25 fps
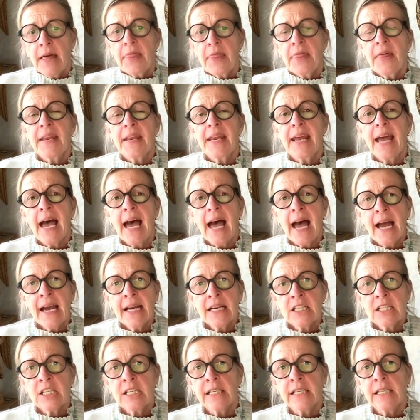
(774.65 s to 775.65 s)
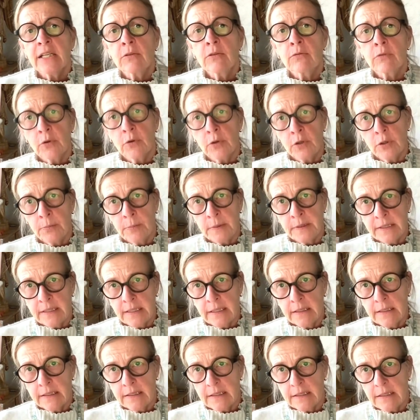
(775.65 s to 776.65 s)
that actually grow your
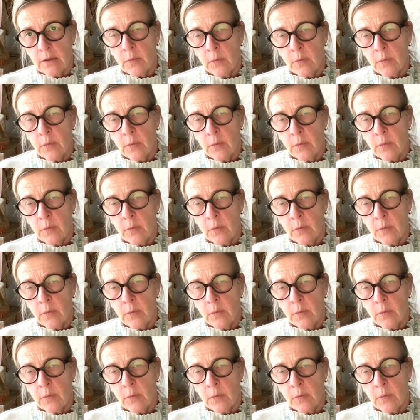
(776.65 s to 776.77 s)
business.